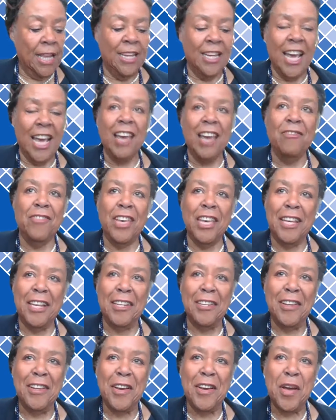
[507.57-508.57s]

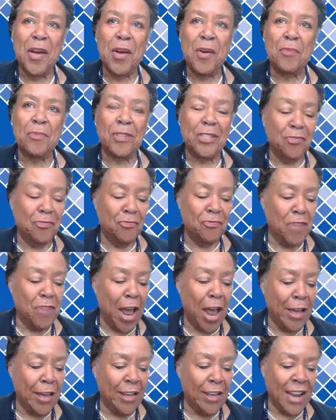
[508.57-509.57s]
Davian was
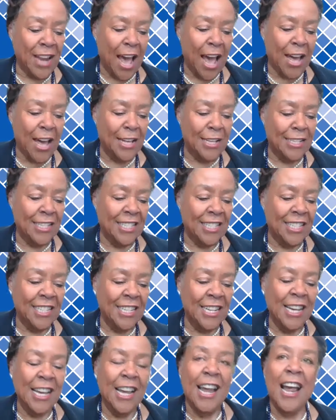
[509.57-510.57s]
recognized
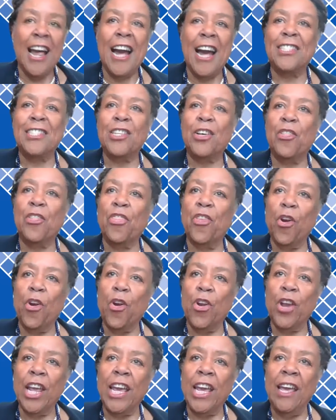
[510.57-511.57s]
as a
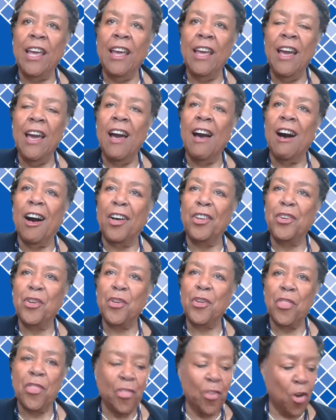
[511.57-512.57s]
30
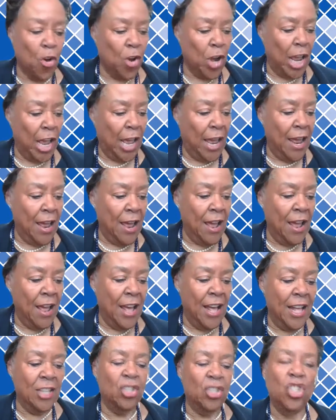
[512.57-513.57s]
under 30
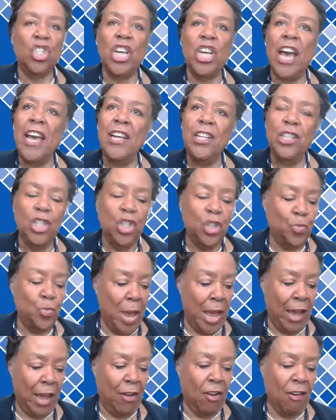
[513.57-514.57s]
change
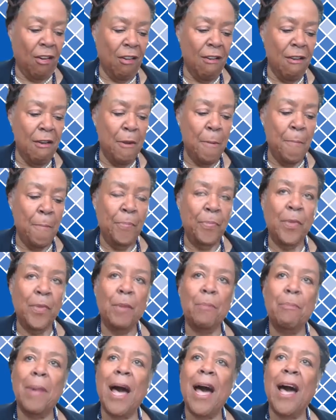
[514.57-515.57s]
maker
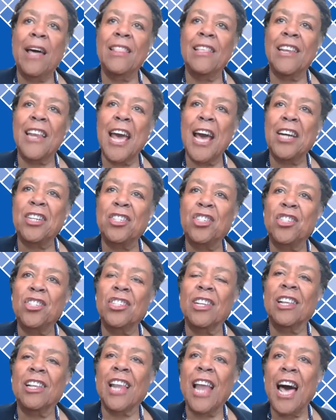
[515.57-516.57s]
by the
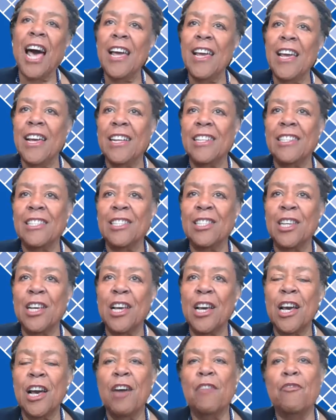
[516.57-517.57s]
National Alliance
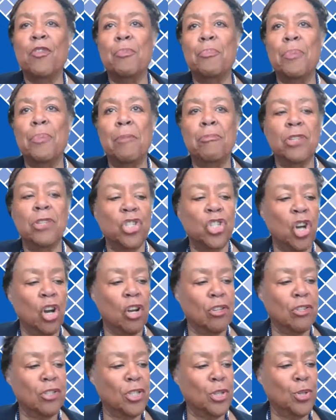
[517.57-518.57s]
for Public
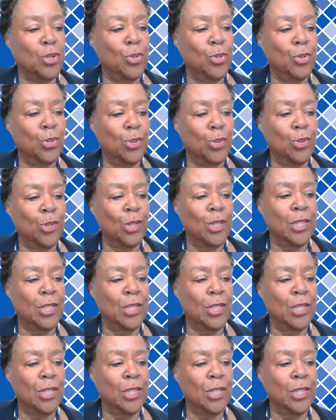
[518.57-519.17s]
Charter Schools.